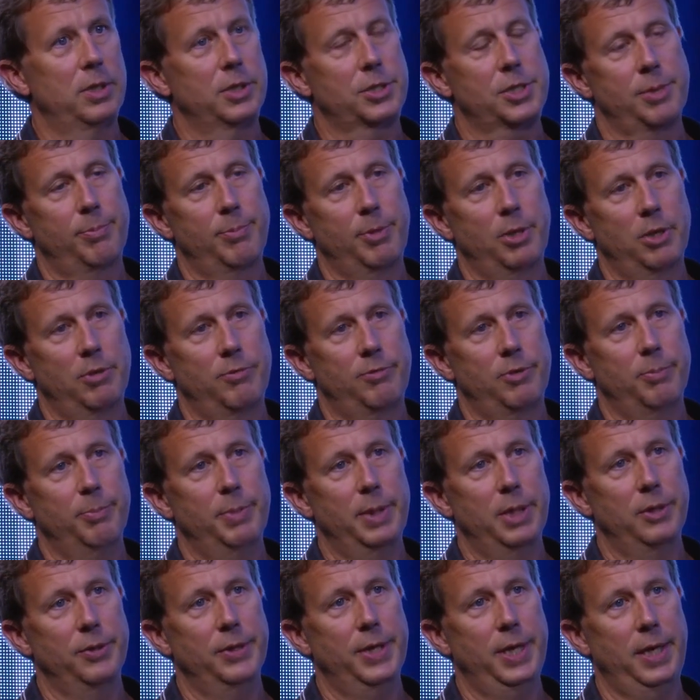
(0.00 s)
beautiful
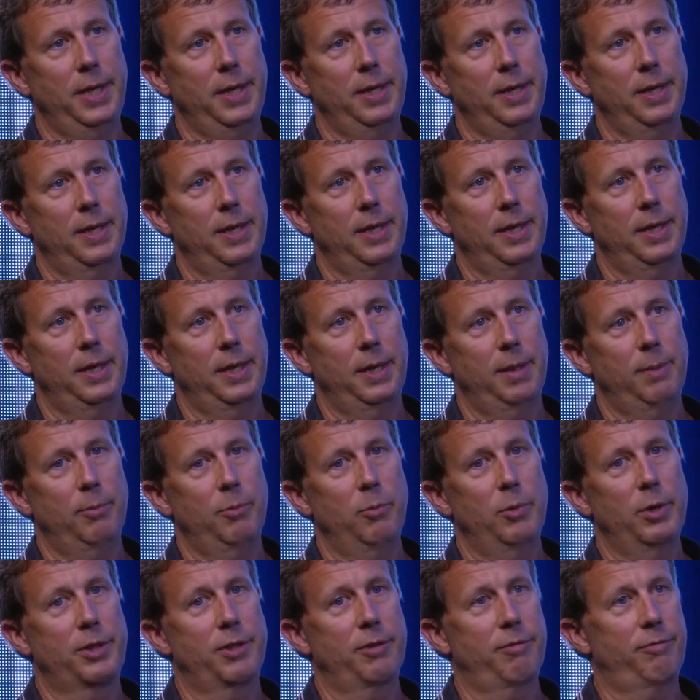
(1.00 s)
building
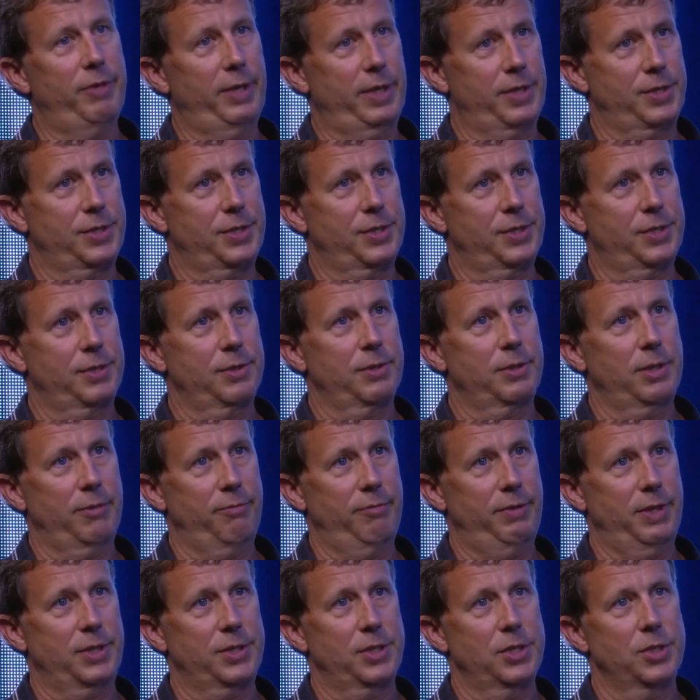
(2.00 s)
with the
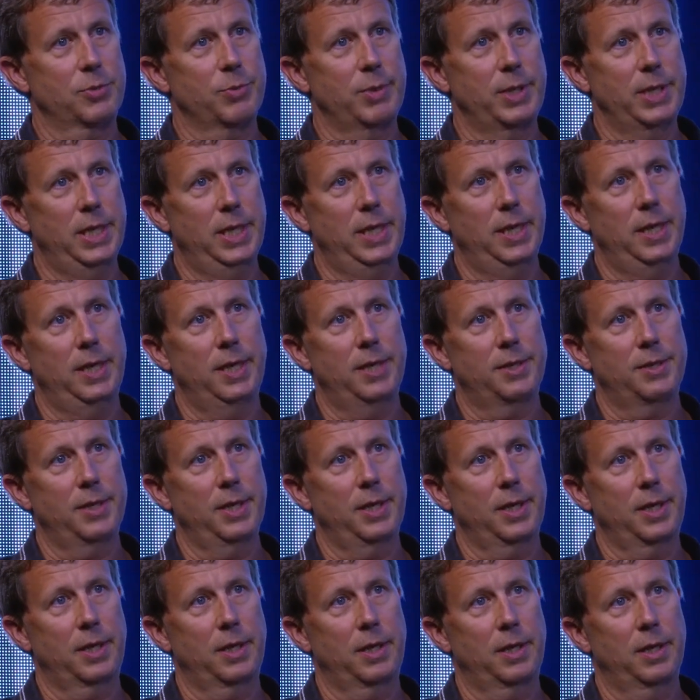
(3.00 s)
fixes we did. I
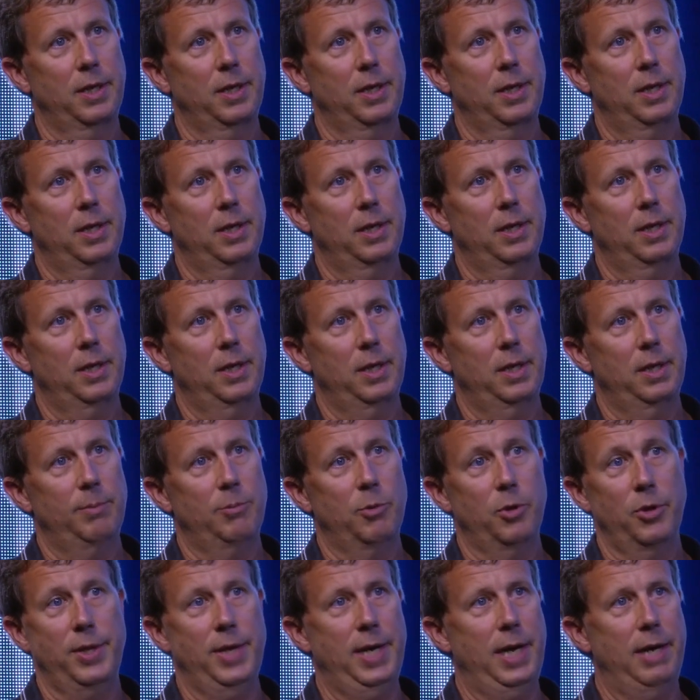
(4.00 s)
think
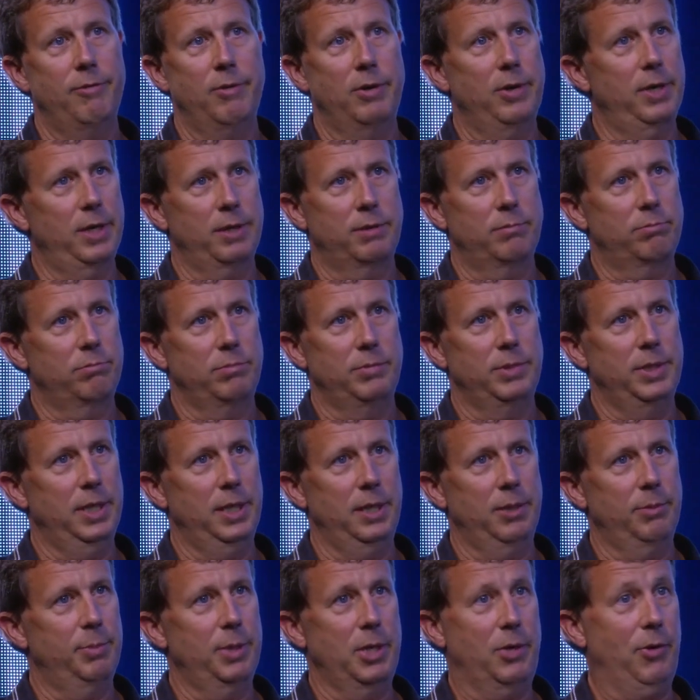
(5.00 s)
more than ever,
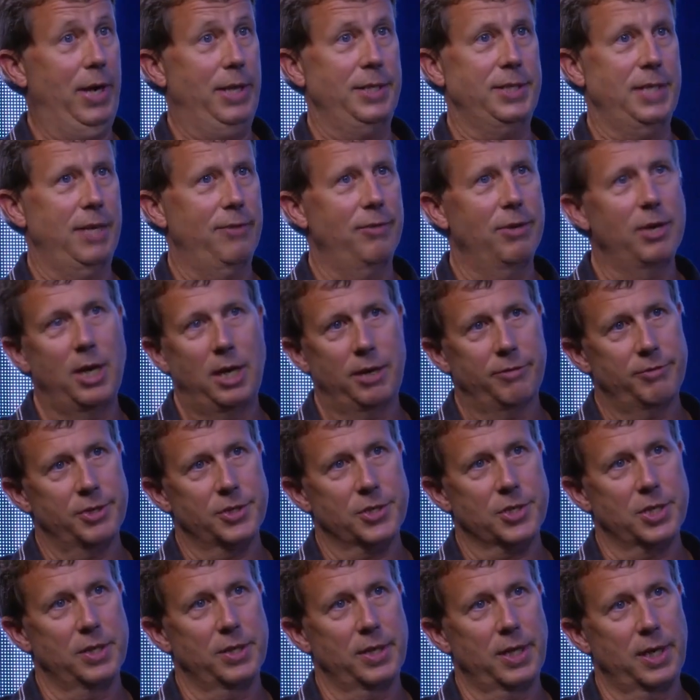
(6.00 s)
it'd be great to have an
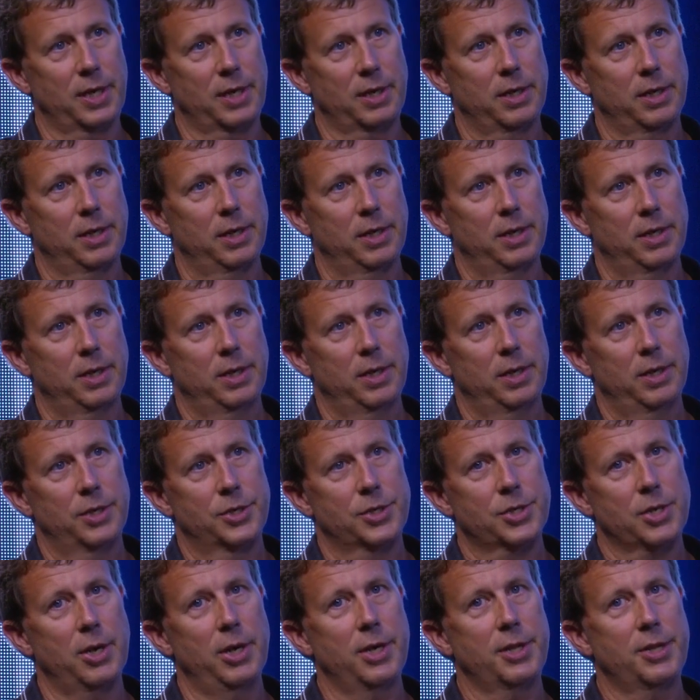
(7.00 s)
office in there.
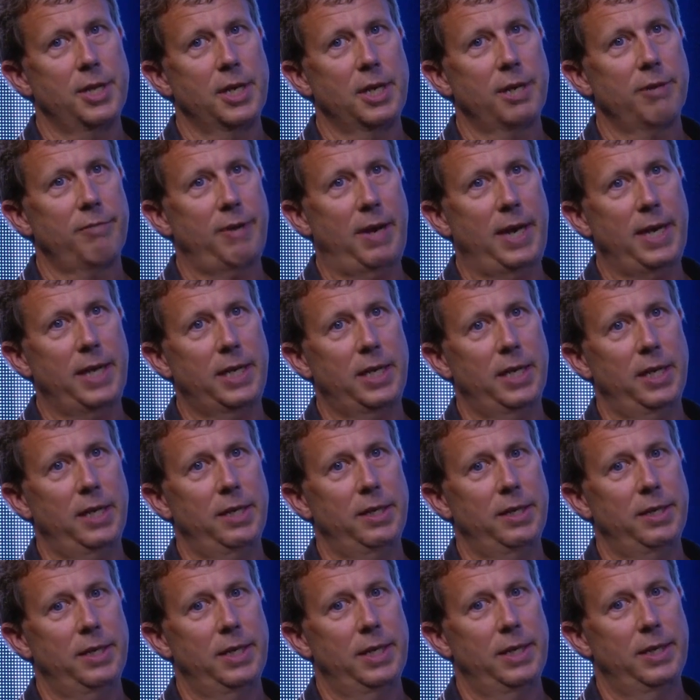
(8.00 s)
So I think if I
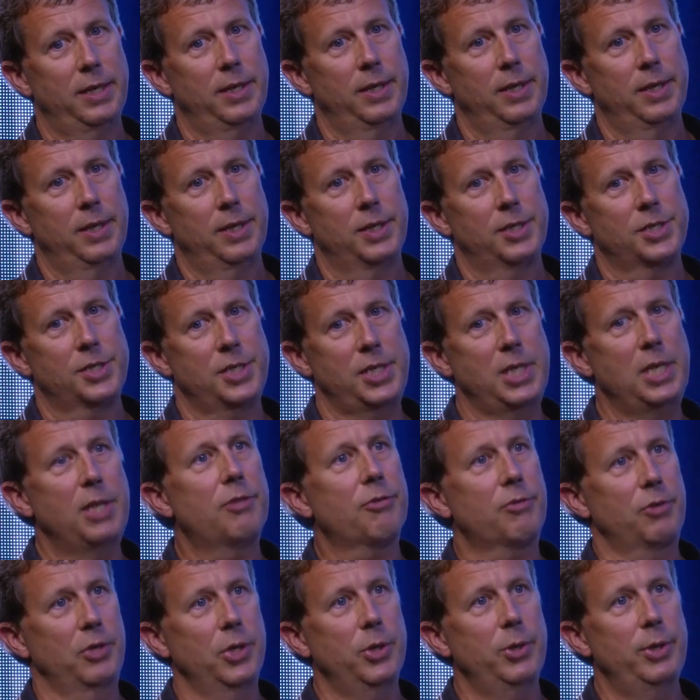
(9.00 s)
can see
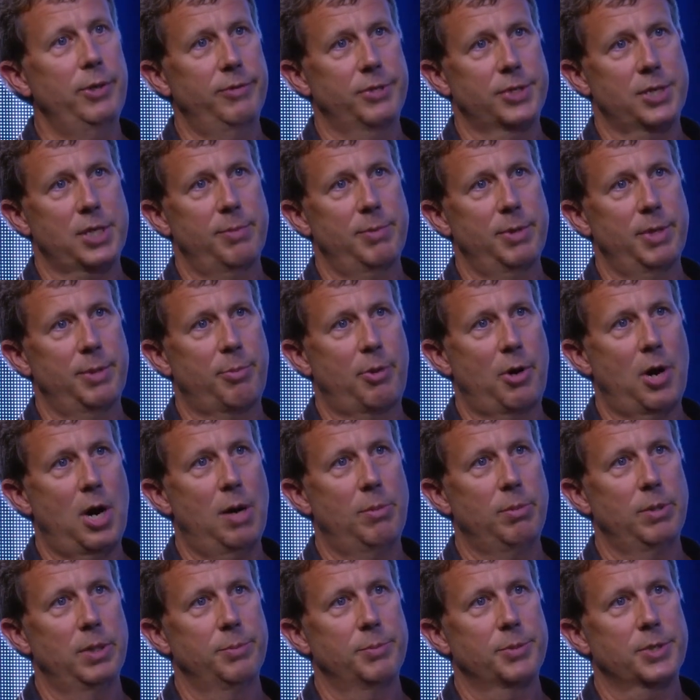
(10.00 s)
through even some of the
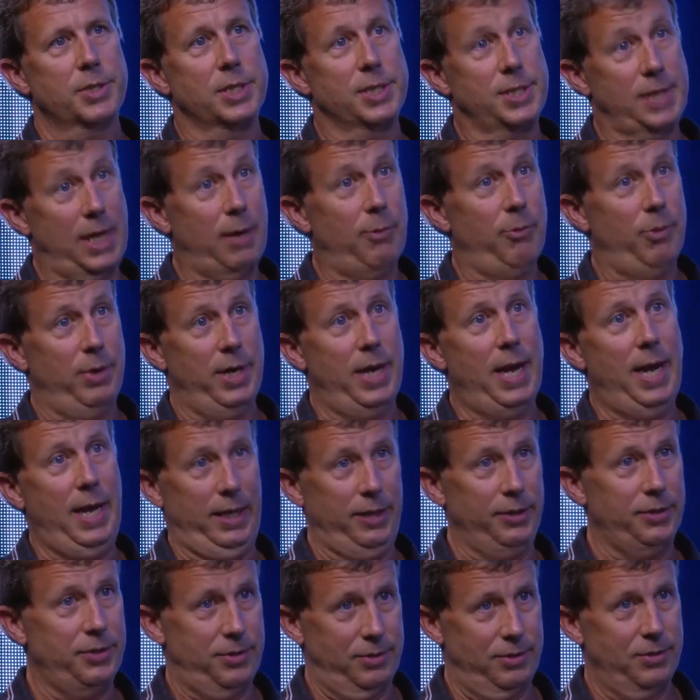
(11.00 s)
problems, because that one
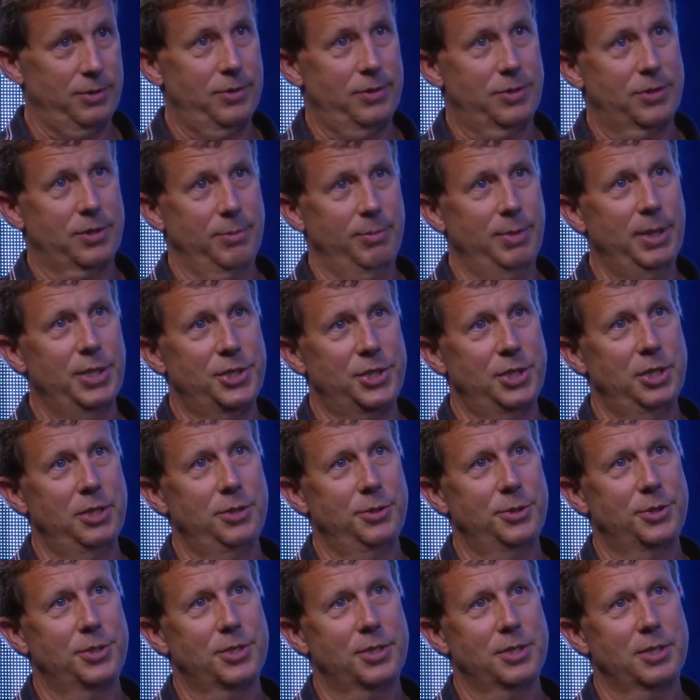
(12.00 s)
had some
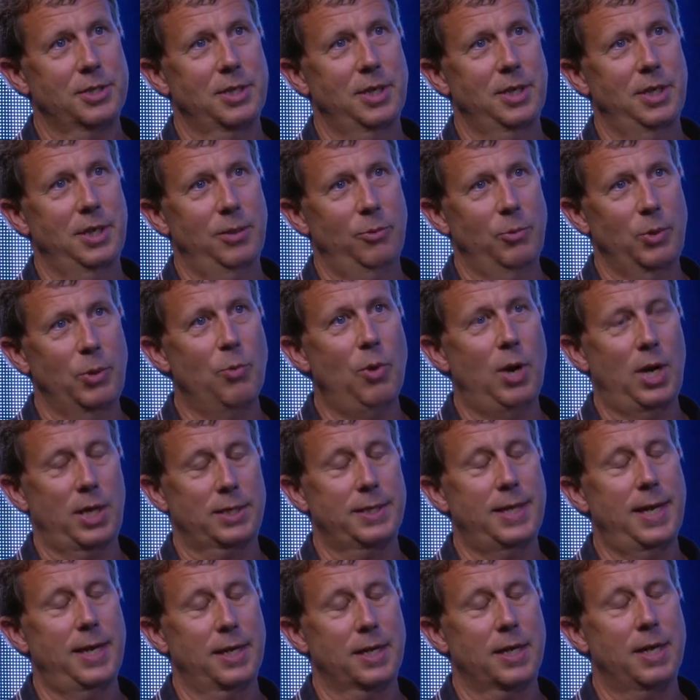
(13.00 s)
issues. We walked
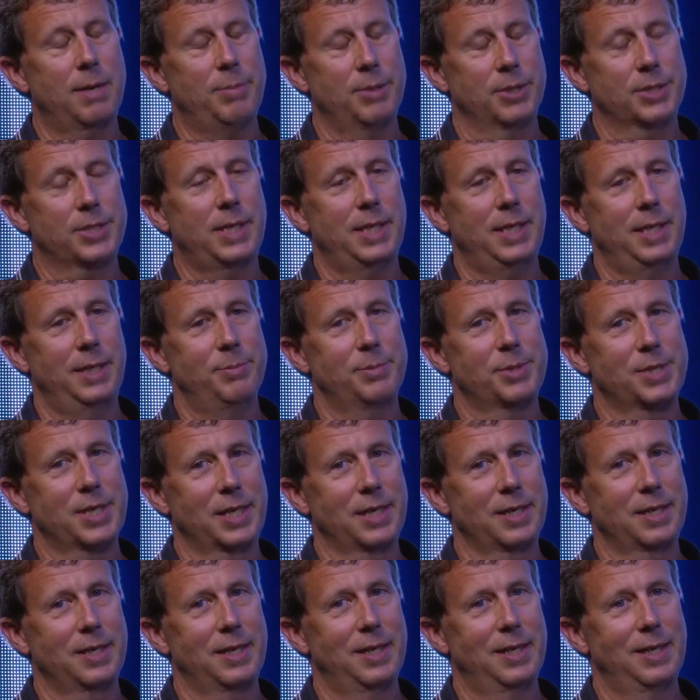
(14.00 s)
that a couple times, and